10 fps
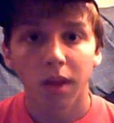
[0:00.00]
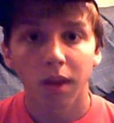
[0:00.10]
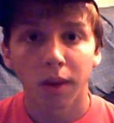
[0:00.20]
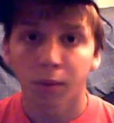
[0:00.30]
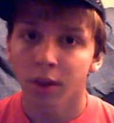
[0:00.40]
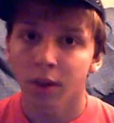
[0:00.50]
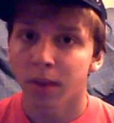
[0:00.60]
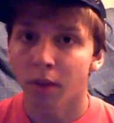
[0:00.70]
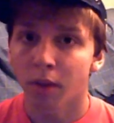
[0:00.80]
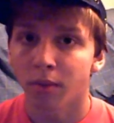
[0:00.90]
that would really
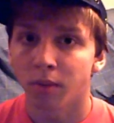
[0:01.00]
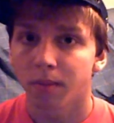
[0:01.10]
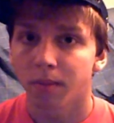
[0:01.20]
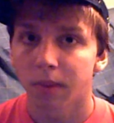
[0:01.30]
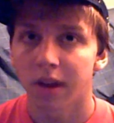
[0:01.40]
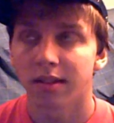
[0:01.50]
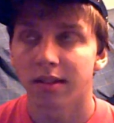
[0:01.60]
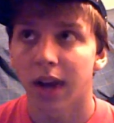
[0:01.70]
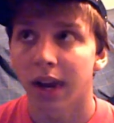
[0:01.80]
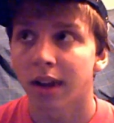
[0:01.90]
be helpful,
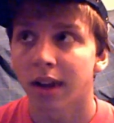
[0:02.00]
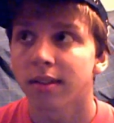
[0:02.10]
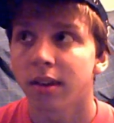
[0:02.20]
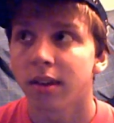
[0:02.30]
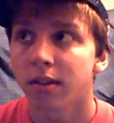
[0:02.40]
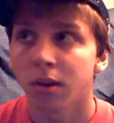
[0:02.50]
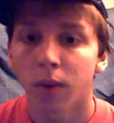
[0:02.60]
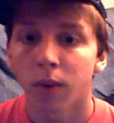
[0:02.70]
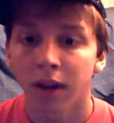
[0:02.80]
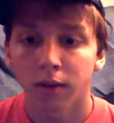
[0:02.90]
because I cannot see a
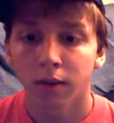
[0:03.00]
single way to